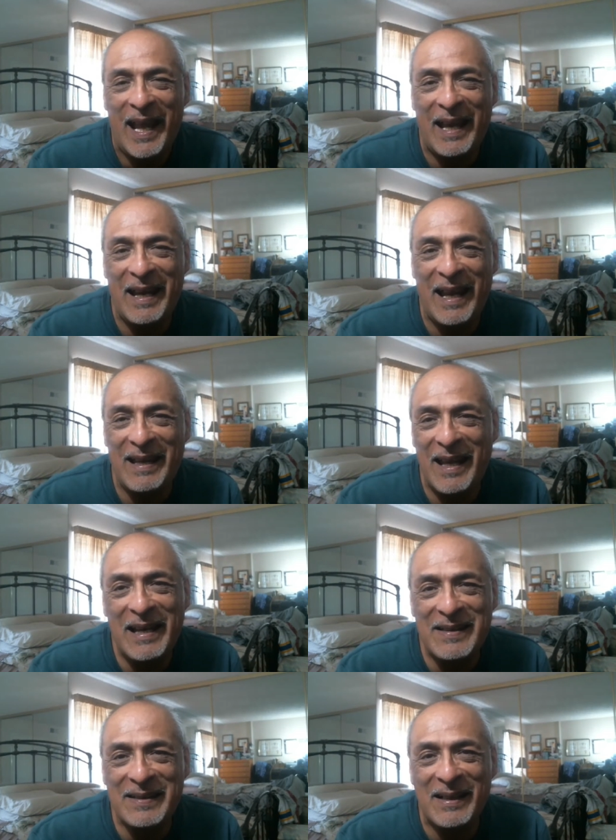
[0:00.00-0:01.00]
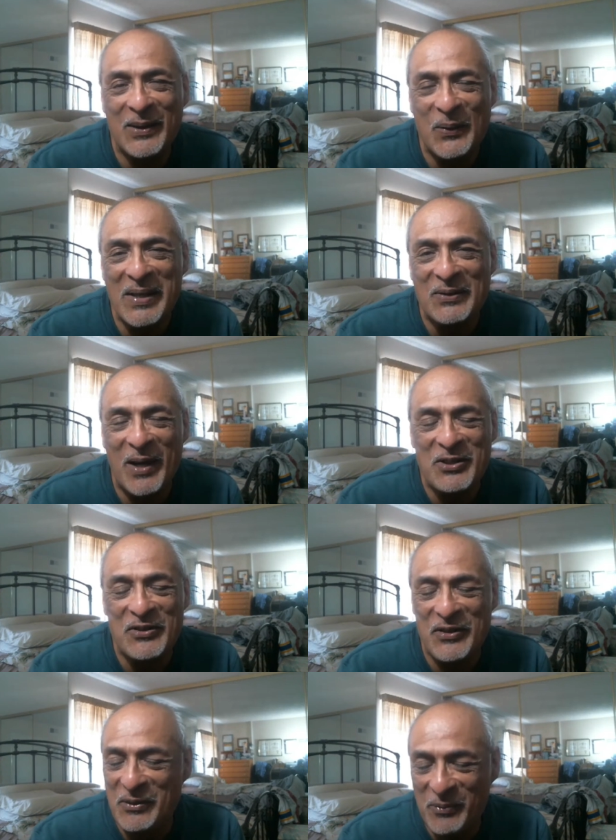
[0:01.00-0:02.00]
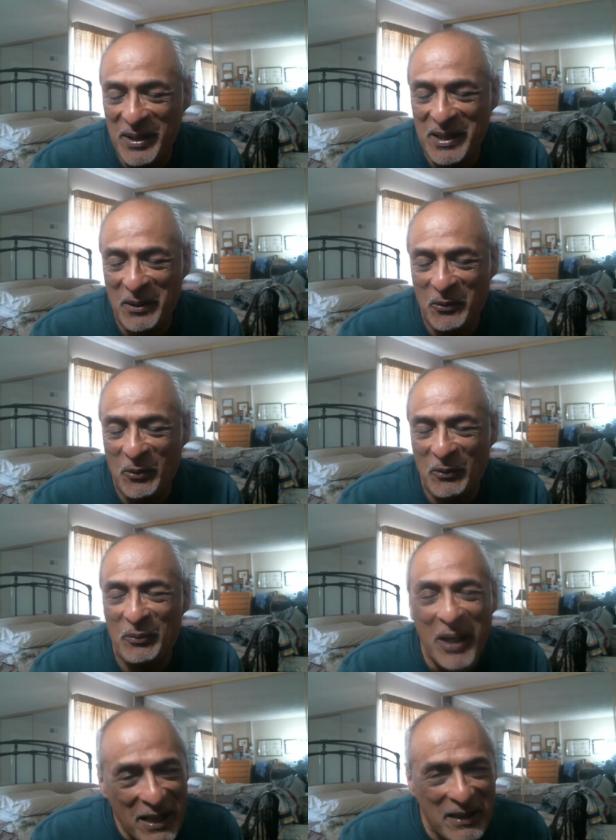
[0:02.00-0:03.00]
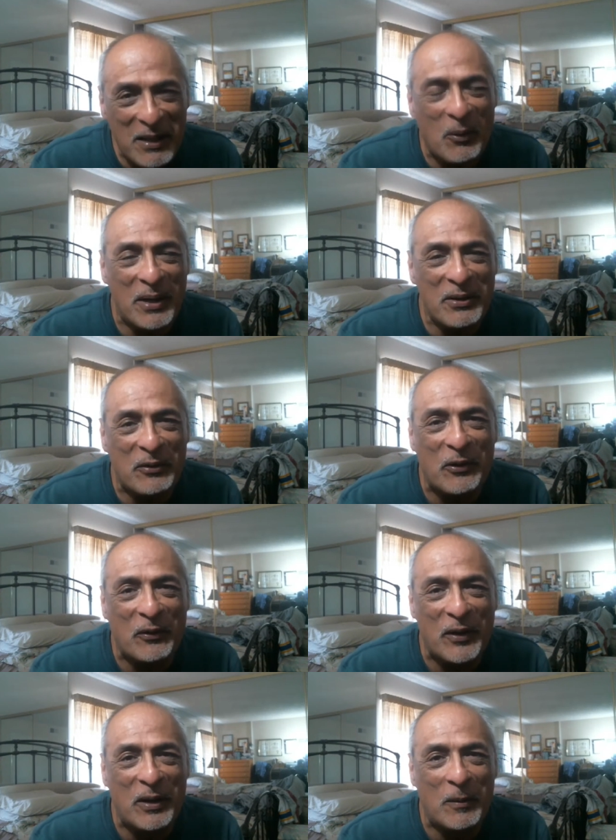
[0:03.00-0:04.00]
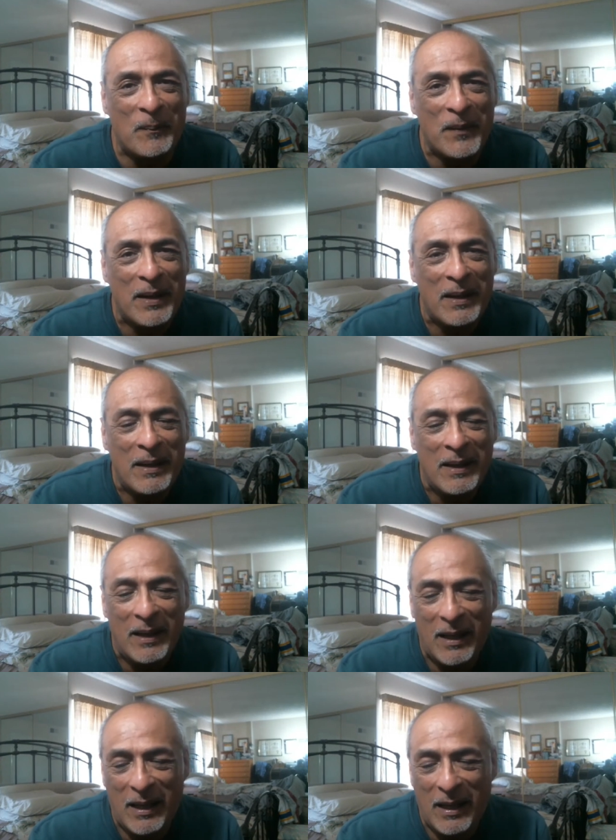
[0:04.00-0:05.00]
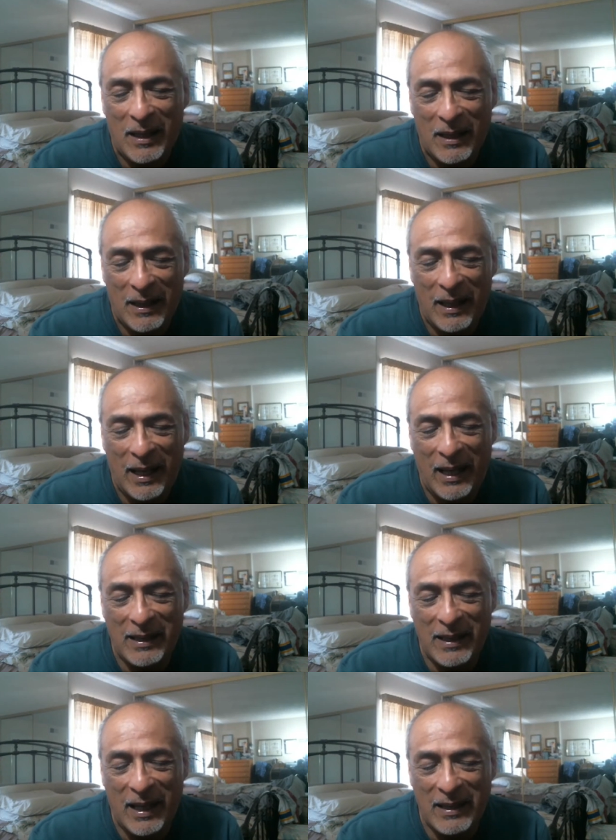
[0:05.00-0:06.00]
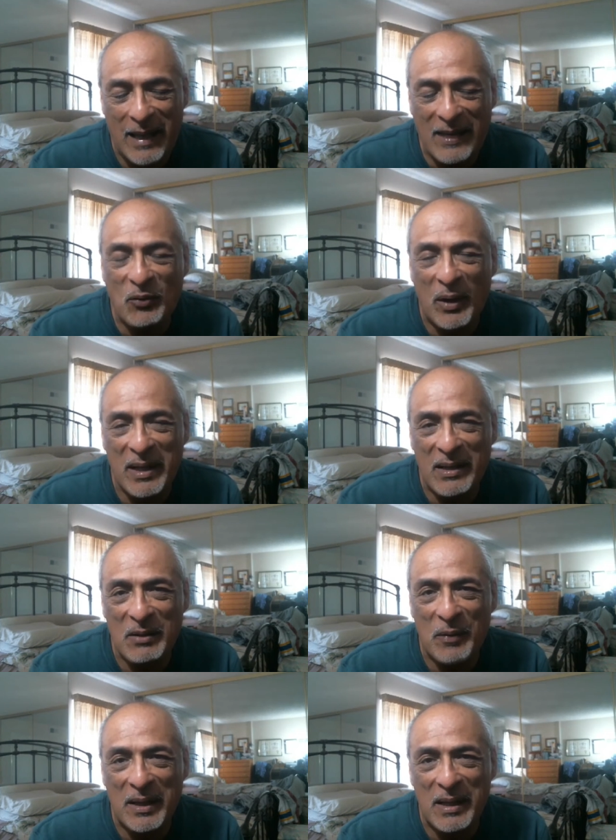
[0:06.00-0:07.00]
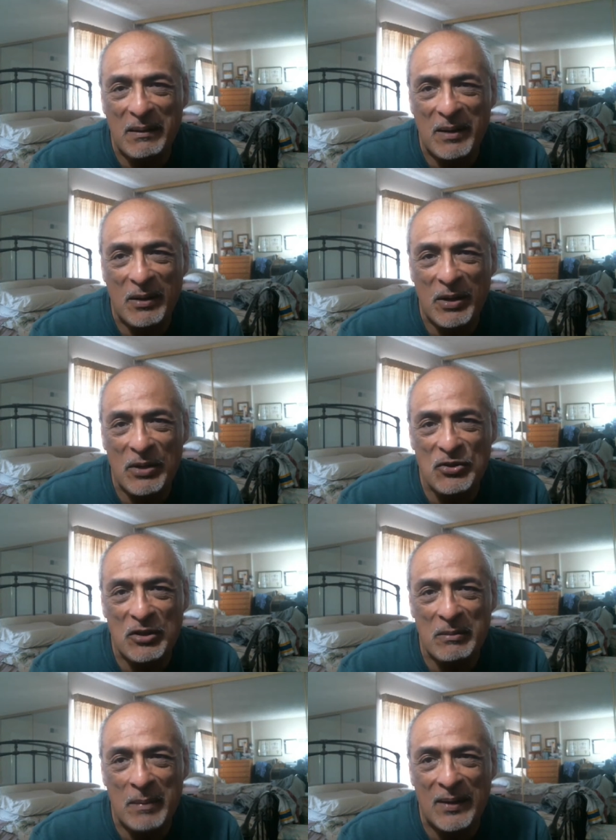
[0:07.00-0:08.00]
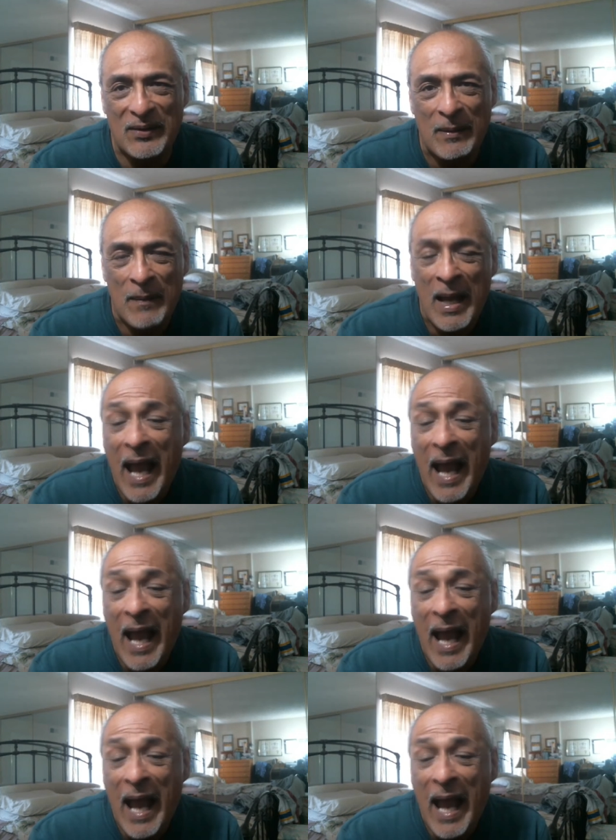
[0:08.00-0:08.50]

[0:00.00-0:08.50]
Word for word: And, it, and it's uh, Three Strangers is a really, really wonderful film uh, and and that's one that you really you, you shouldn't miss.